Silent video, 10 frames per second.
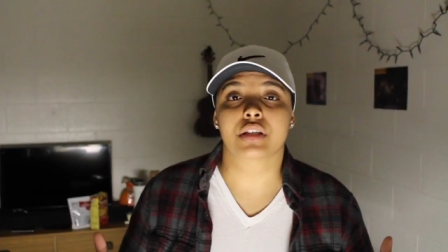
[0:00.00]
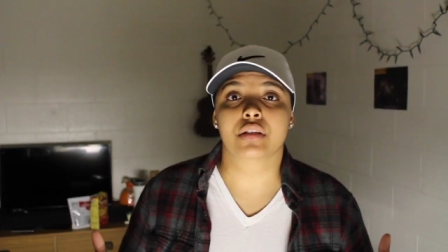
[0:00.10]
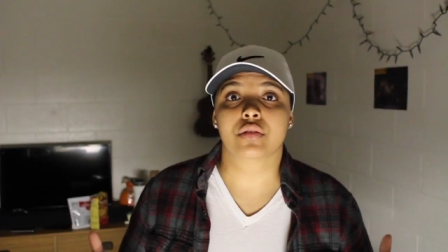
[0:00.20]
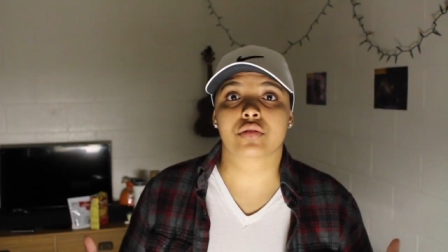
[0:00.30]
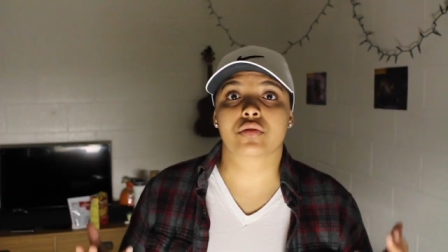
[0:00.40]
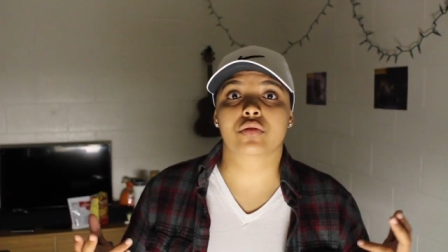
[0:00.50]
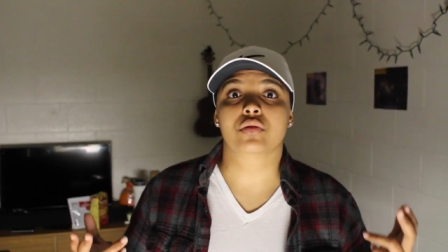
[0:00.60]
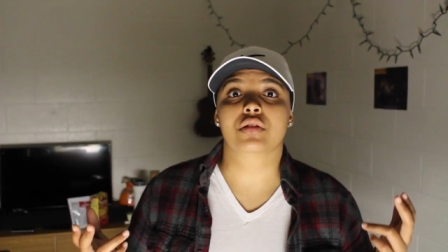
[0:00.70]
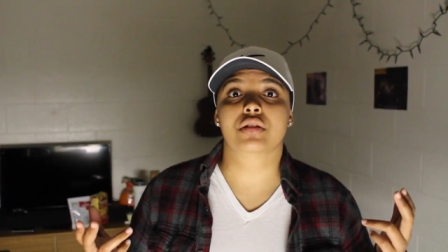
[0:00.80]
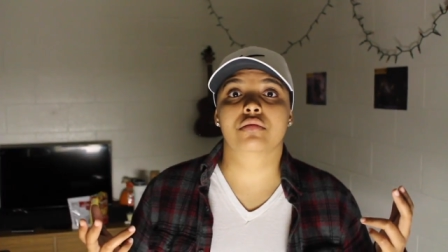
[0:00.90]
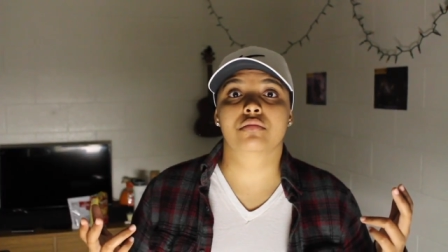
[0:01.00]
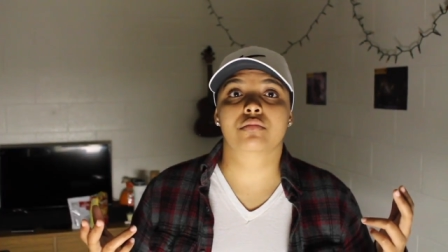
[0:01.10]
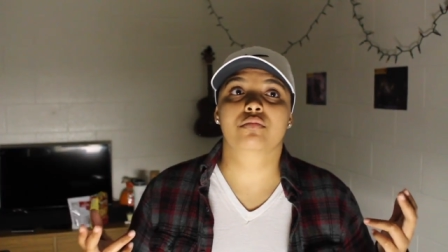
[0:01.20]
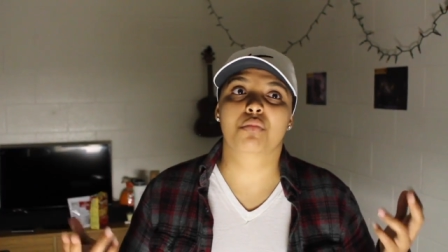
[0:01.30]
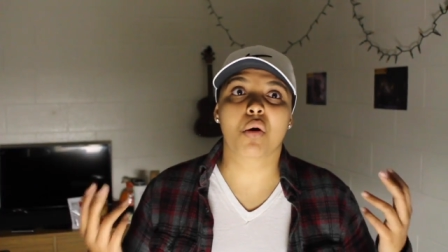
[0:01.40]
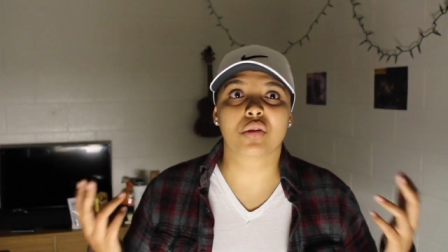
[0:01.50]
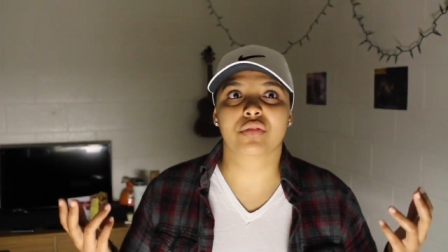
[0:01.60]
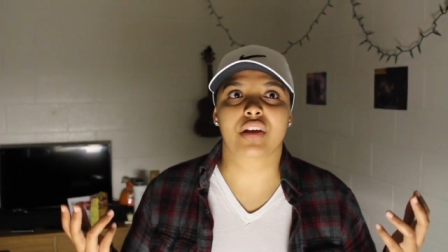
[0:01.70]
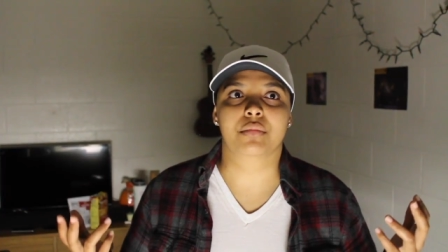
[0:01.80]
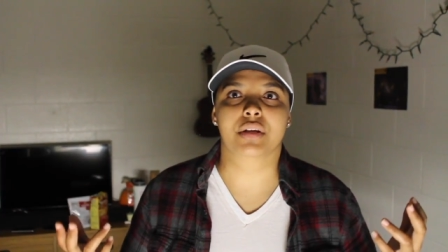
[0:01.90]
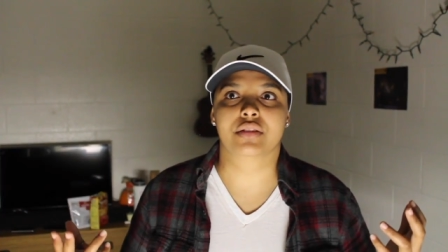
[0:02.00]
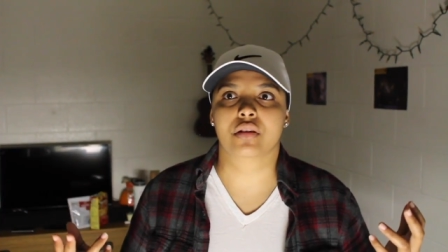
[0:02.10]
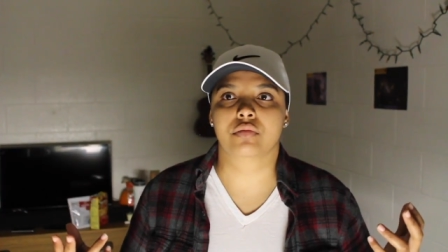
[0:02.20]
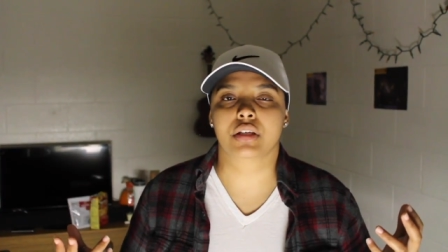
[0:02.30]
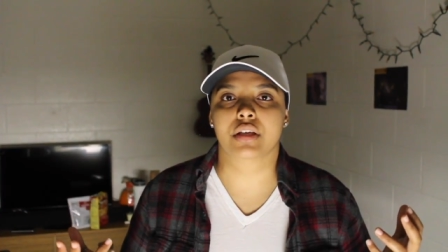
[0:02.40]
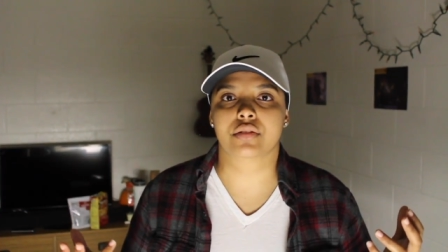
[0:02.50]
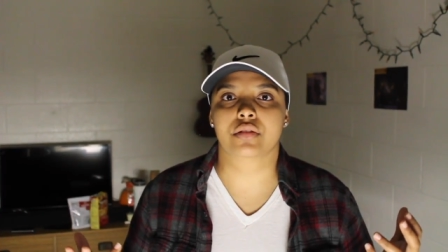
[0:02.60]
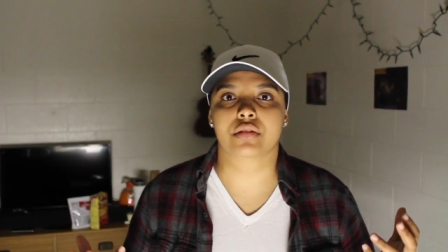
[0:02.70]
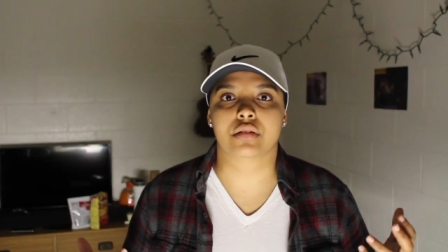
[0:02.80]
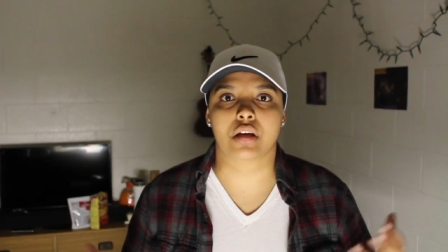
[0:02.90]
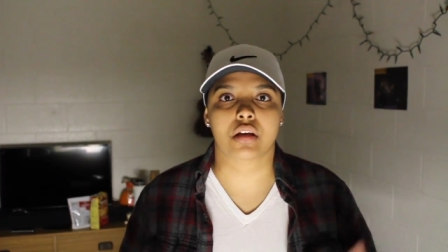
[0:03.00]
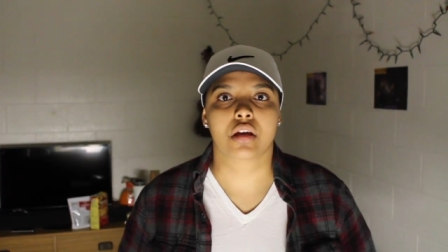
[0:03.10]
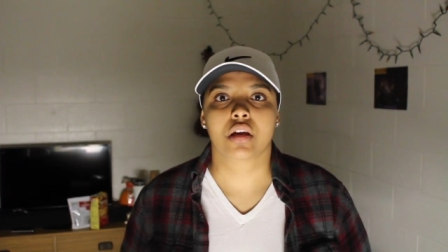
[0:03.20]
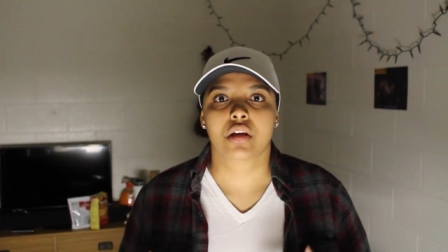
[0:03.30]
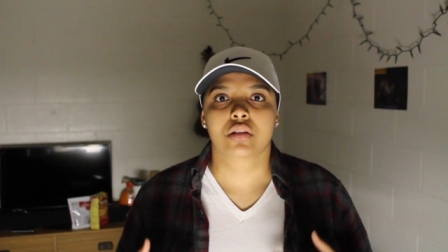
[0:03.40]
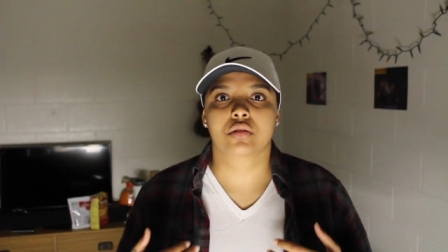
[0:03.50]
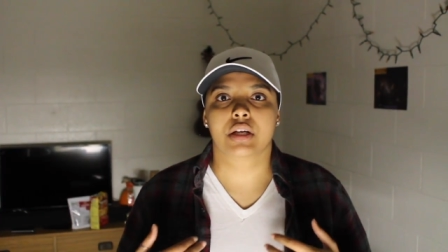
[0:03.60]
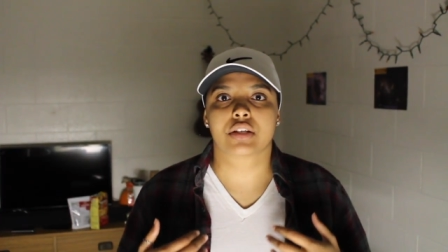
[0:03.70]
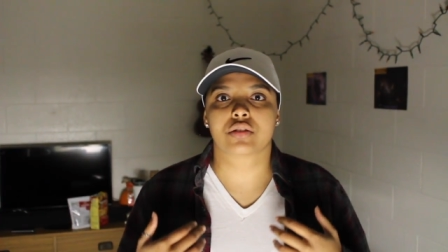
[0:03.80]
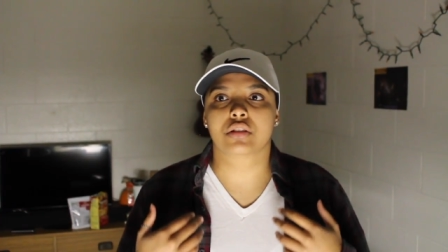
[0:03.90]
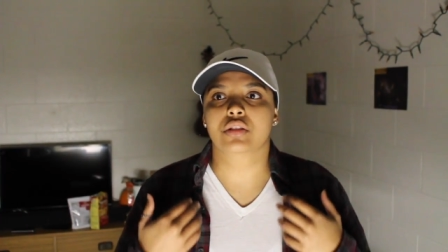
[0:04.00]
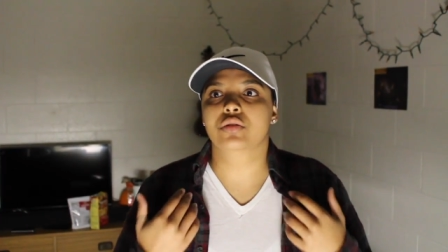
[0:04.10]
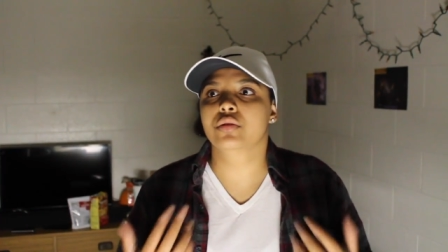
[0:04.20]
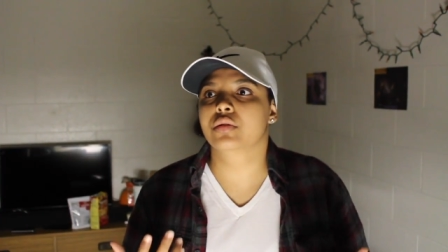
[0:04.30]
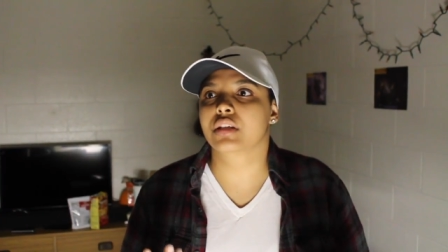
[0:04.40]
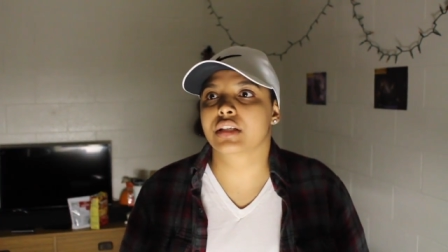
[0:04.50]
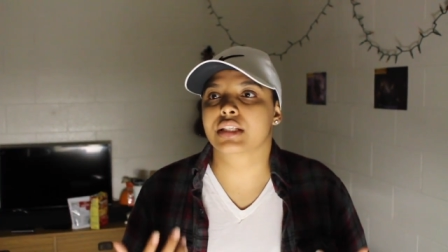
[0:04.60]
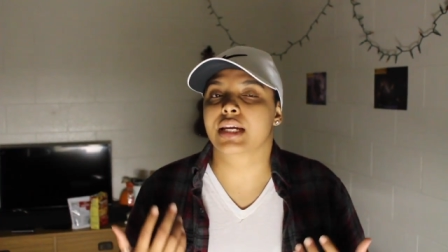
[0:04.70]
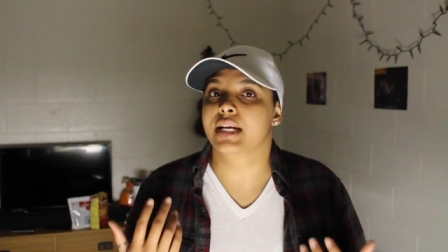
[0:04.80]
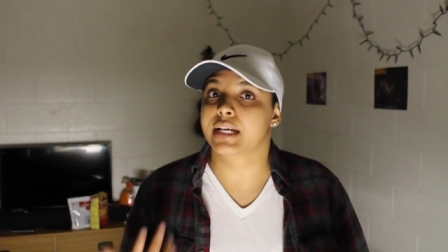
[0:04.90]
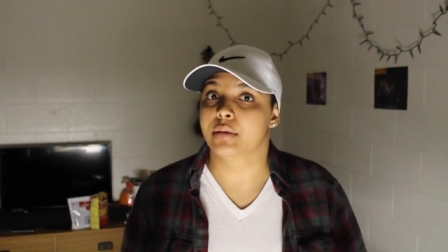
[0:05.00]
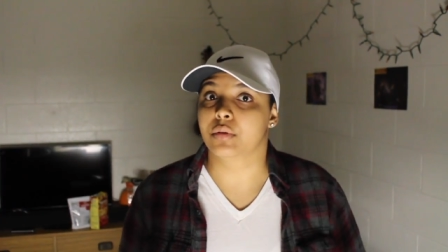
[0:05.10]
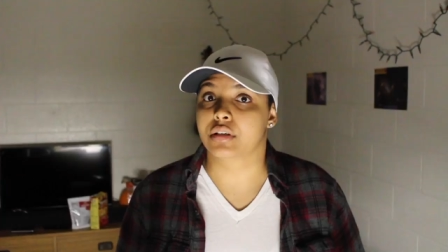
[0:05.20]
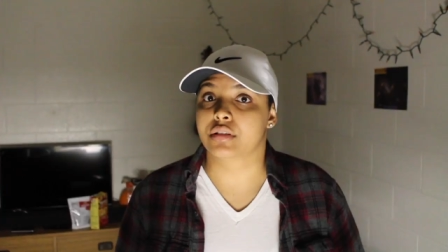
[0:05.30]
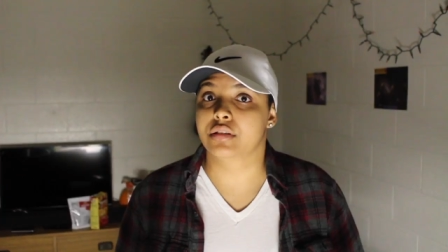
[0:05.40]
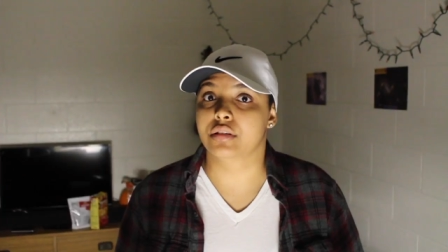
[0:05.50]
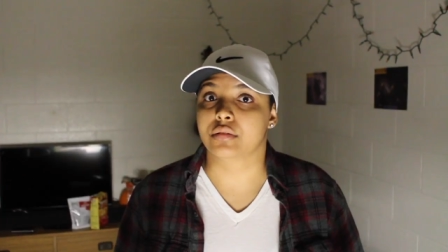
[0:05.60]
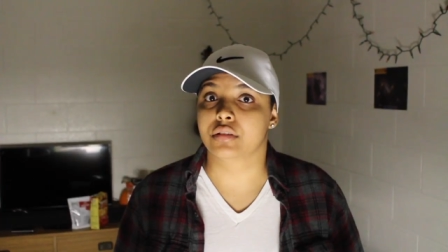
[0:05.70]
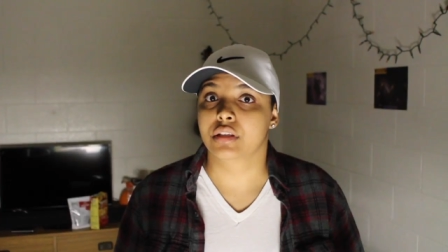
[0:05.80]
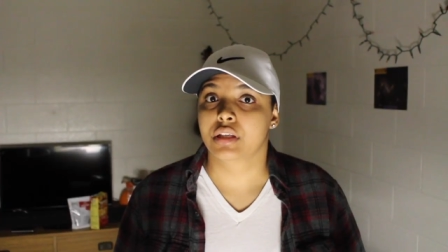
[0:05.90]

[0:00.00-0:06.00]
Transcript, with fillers: videos to motivate myself, I guess you could say, to actually do things that I want to do.